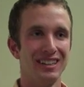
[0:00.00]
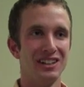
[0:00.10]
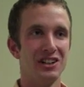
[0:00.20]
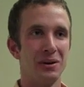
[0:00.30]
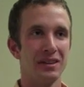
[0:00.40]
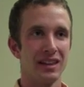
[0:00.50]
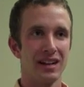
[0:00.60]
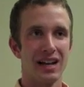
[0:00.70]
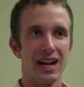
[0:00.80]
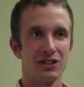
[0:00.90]
knowing that
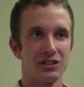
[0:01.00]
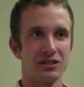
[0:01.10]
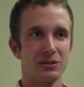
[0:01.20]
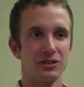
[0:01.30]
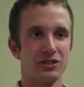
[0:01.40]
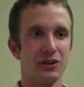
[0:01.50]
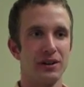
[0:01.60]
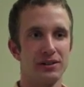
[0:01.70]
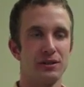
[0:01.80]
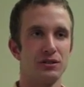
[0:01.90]
it actually was
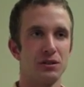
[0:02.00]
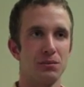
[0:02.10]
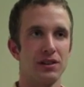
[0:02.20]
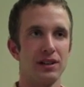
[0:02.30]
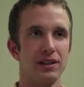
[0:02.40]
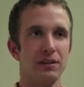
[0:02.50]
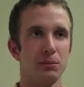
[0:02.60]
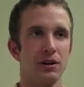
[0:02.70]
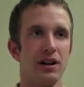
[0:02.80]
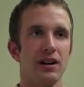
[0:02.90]
going towards something
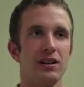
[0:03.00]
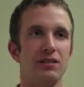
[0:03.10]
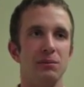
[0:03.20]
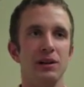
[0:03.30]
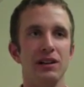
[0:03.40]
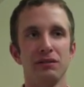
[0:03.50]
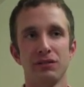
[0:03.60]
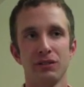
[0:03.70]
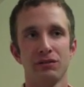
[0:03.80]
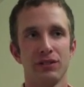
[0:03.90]
productive and
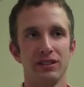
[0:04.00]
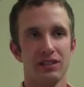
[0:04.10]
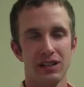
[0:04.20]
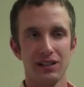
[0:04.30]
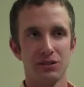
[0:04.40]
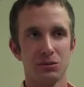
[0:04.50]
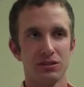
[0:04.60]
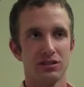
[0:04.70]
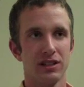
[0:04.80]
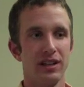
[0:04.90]
meaningful for these kids
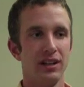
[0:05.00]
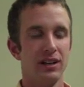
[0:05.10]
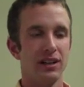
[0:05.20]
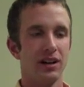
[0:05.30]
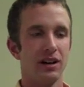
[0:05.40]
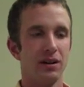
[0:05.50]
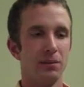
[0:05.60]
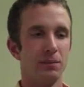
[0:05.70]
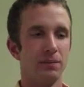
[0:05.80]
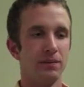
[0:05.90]
was
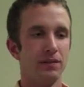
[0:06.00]
um,